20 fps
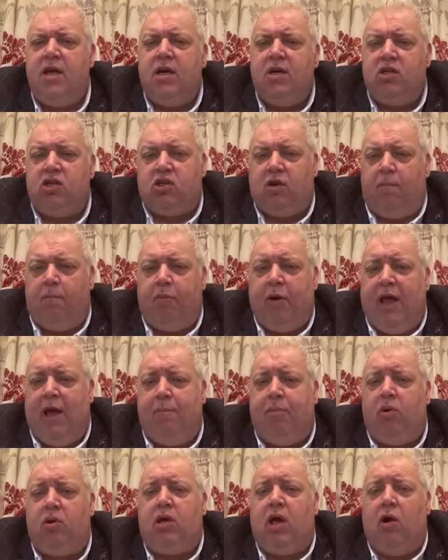Some
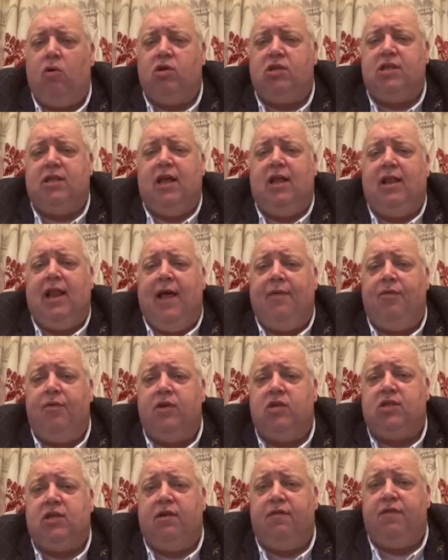people go to the
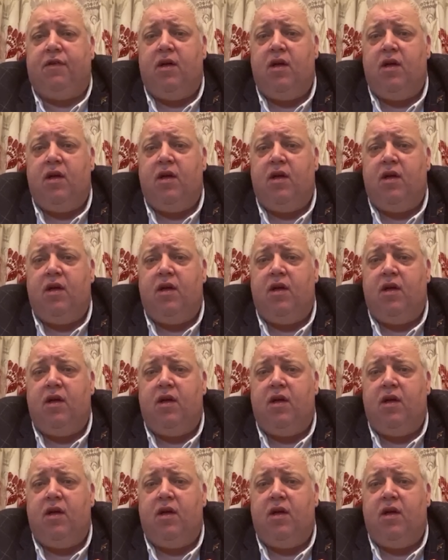lengths of